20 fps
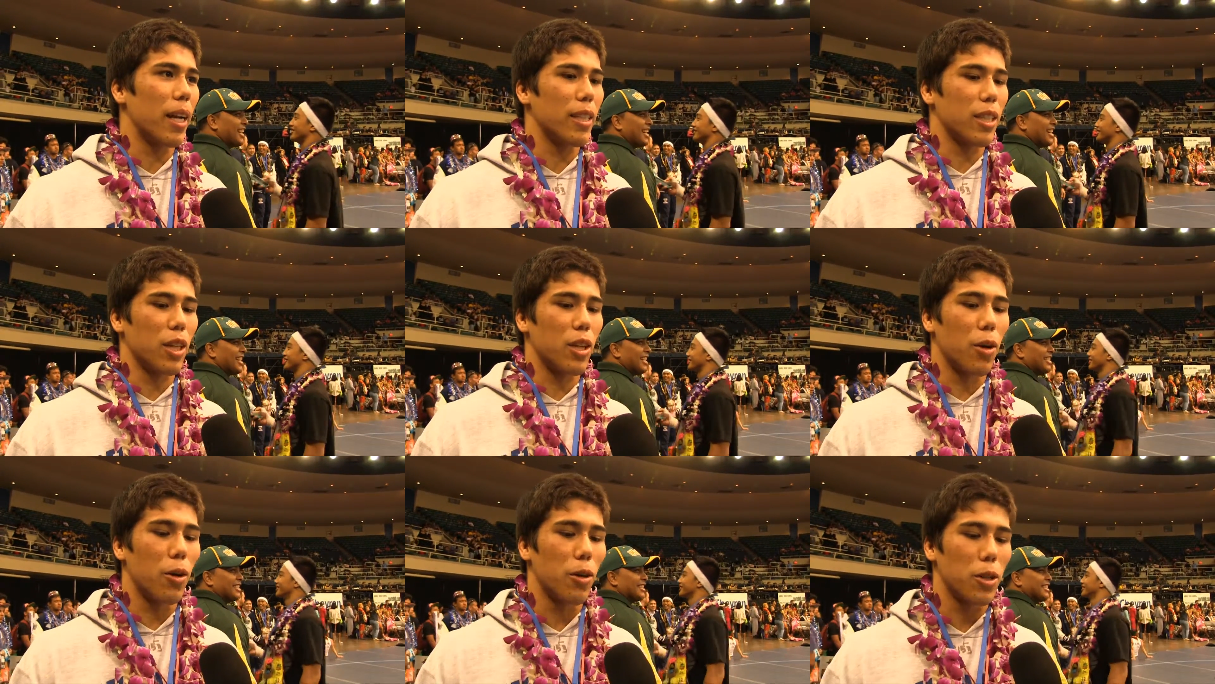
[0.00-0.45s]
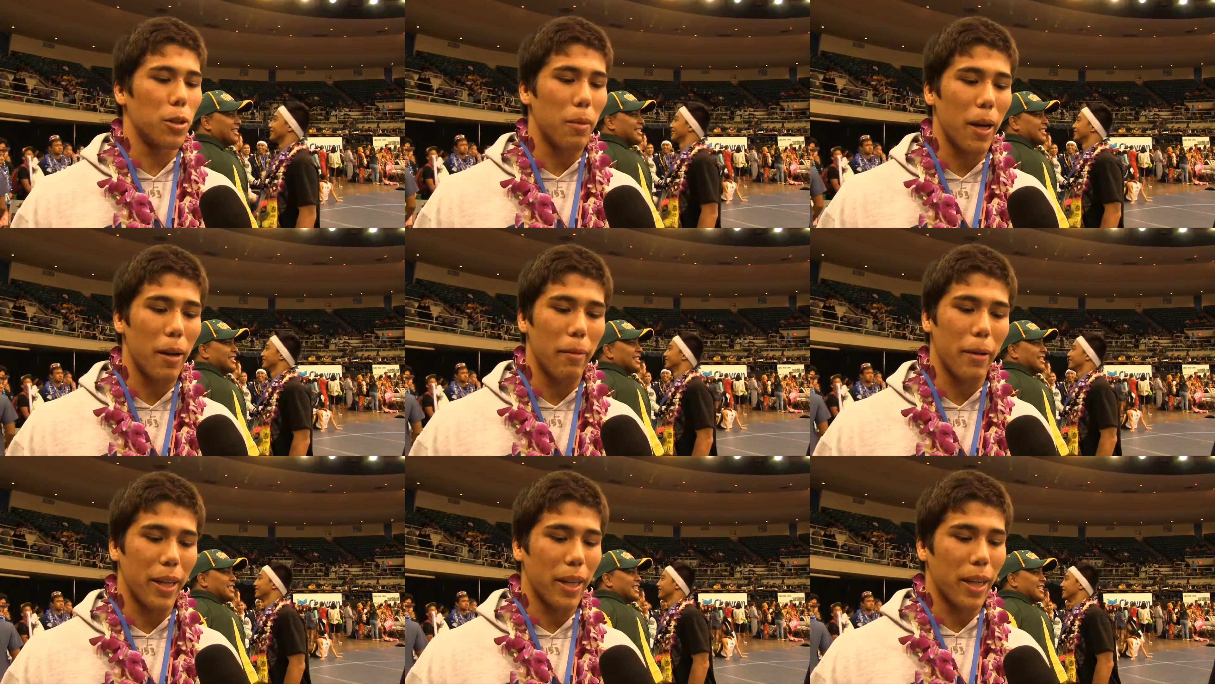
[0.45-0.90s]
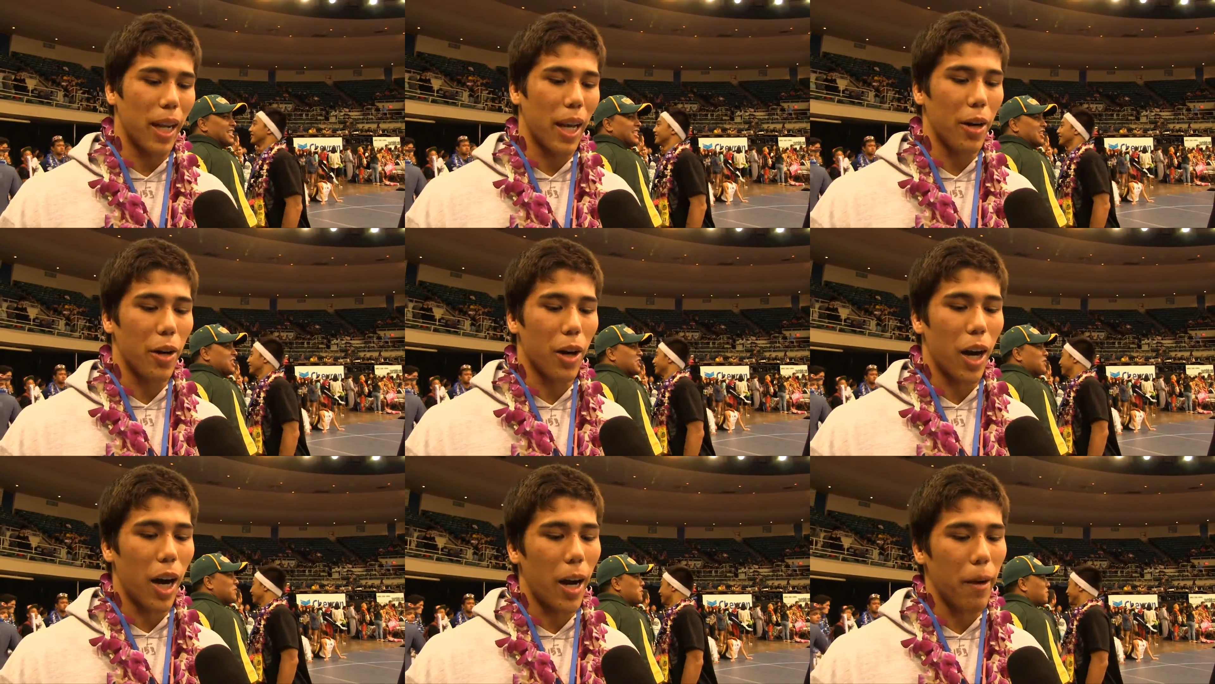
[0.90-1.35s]
as a coach maybe
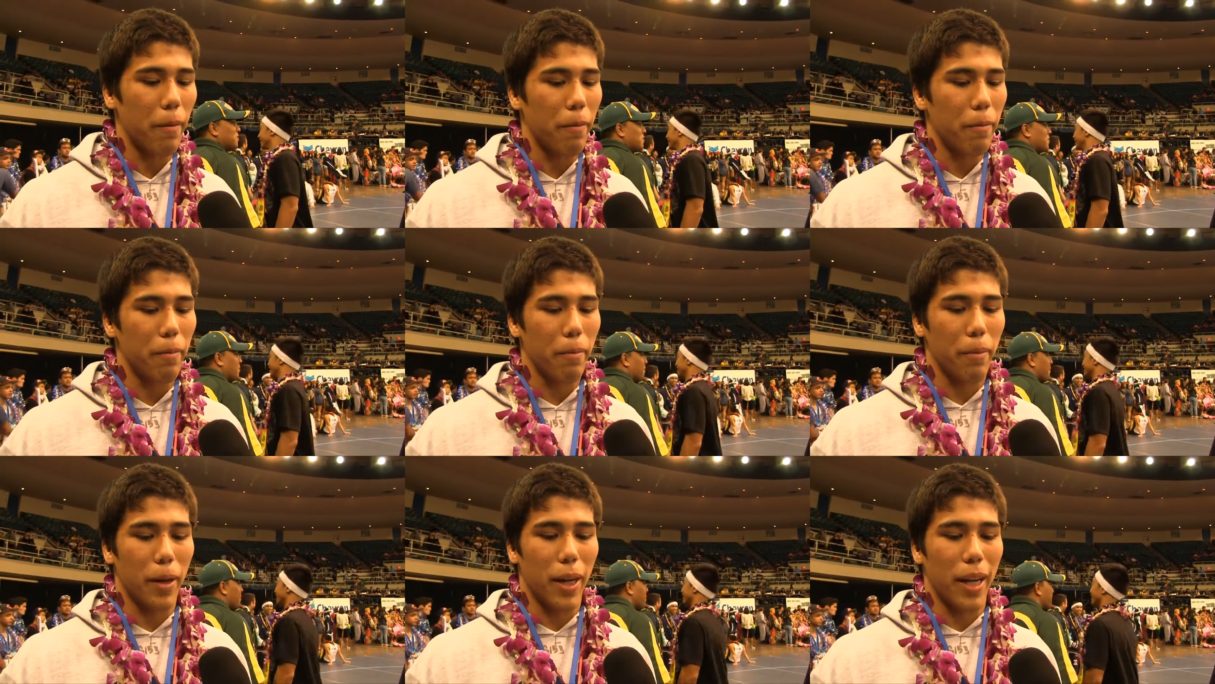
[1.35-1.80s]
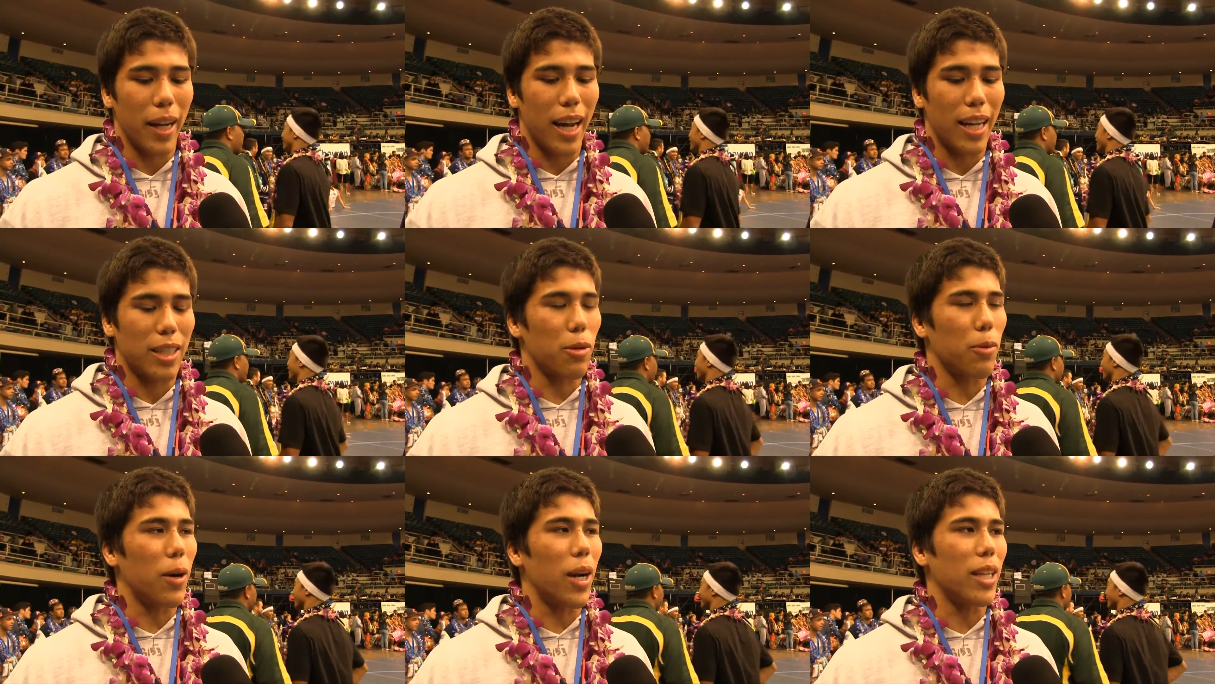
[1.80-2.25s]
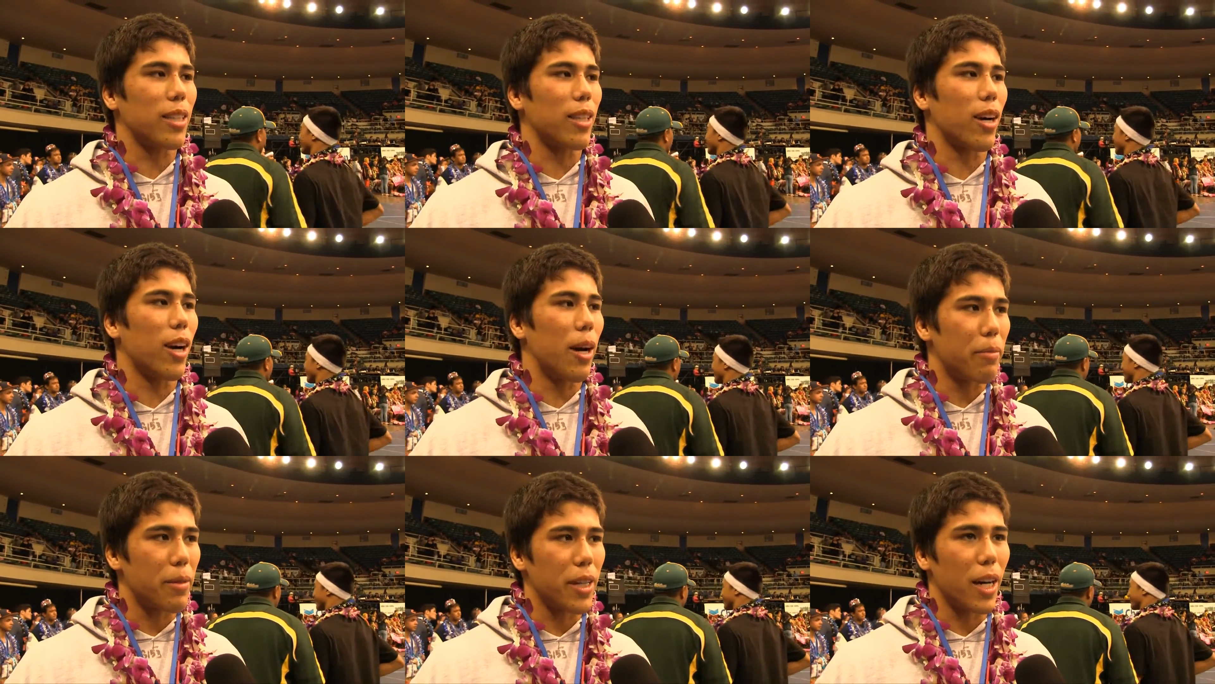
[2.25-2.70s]
later on. But as a
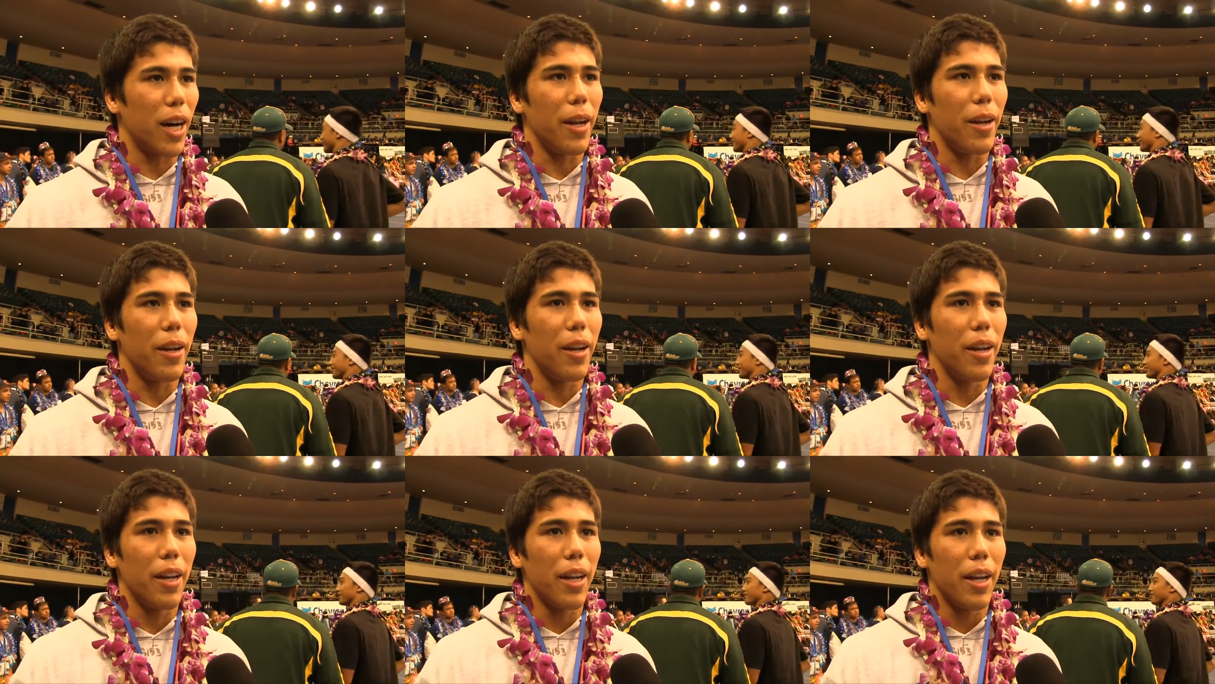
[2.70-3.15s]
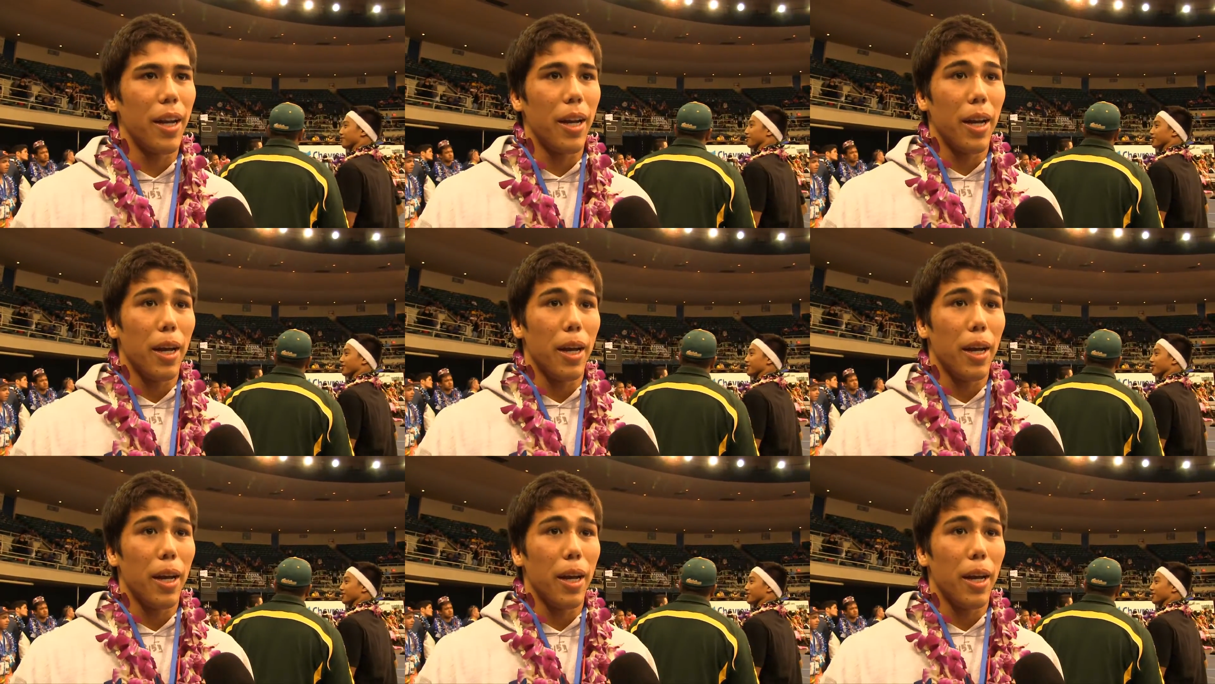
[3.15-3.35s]
wrestler, I'm done.